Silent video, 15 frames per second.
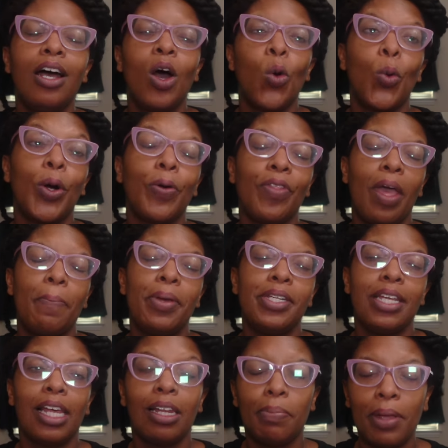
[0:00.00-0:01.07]
well, that
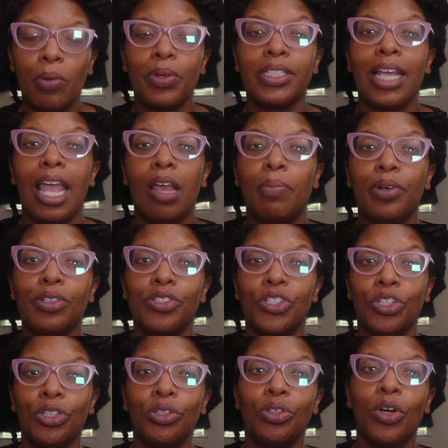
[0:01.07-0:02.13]
Penelope was able
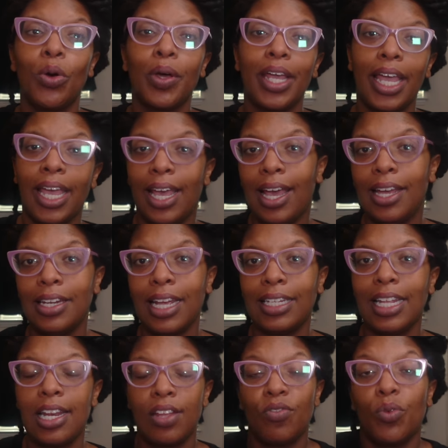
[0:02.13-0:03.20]
to go ahead and
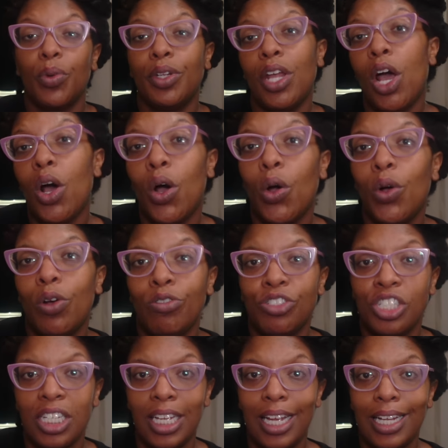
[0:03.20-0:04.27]
let everyone know who
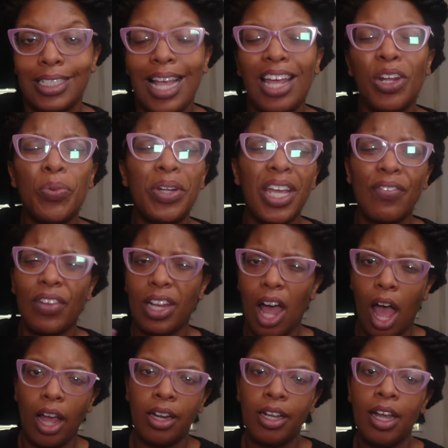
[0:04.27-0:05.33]
she is. I don't want to give a
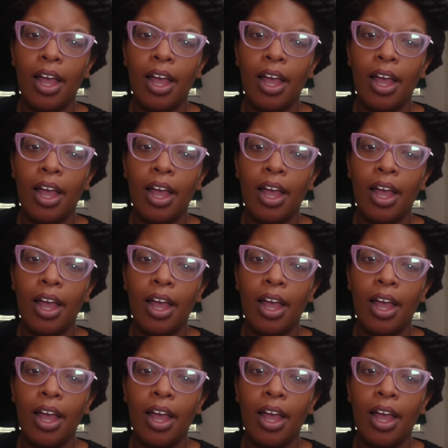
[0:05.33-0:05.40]
lot.